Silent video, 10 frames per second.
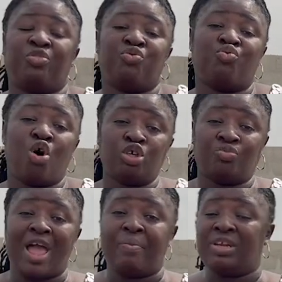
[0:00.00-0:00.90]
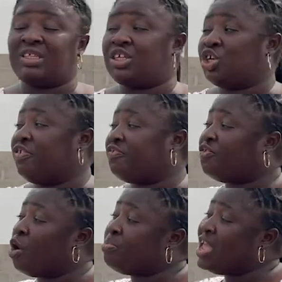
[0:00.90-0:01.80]
the road rehabilitation
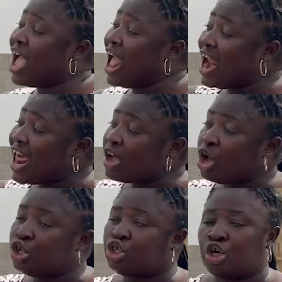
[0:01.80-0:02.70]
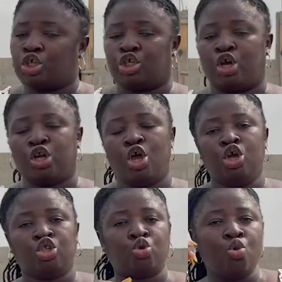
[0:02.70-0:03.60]
from the Eleko junction
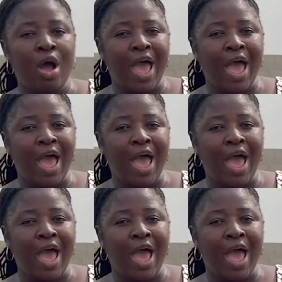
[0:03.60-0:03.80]
to